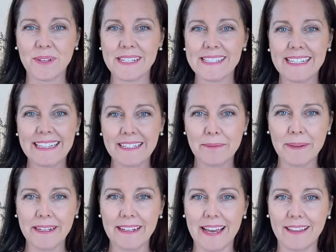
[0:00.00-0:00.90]
it's a little
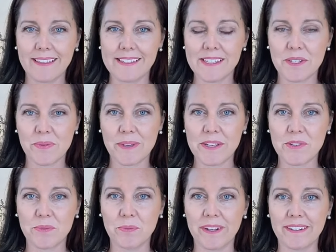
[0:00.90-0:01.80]
bit like the
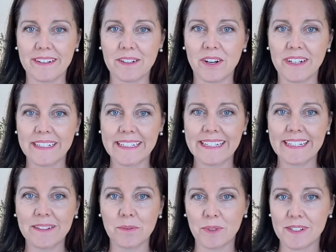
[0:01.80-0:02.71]
situation where a
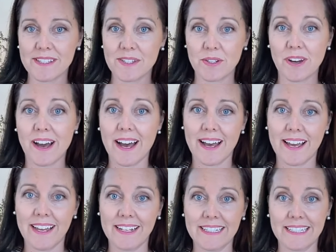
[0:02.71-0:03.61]
colleague wants to
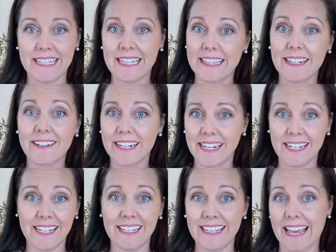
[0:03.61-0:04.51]
hide that they're
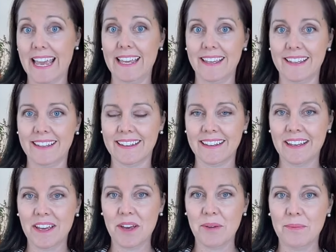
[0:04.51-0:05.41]
eating cake.
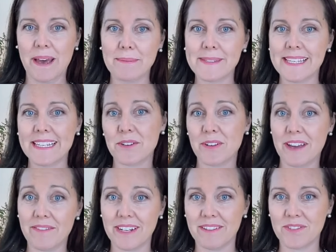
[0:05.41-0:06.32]
Perhaps they don't
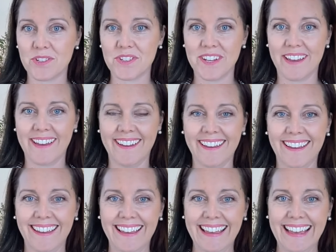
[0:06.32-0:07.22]
have enough to share.
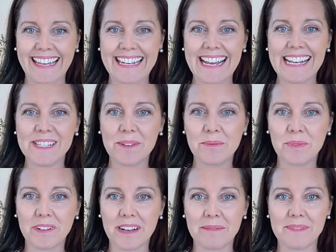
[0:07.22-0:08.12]
And as you
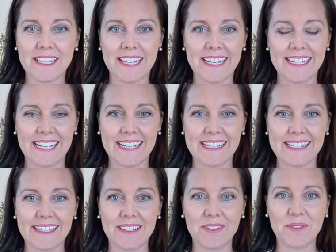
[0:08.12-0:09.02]
walk up to their
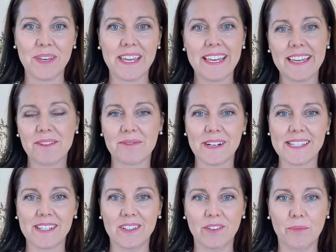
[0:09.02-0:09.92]
desk, you hear the
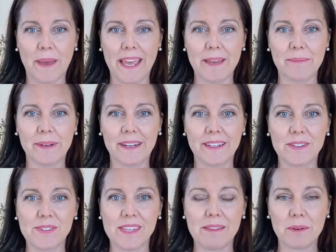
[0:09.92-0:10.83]
rustle of paper, you
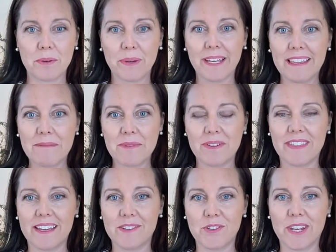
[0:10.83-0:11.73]
see them quickly move
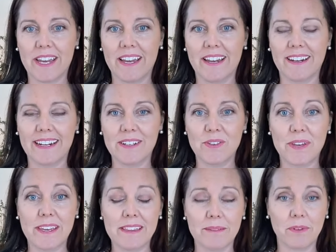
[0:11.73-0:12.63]
their chair, and you
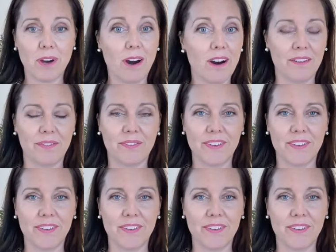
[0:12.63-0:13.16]
hear them cough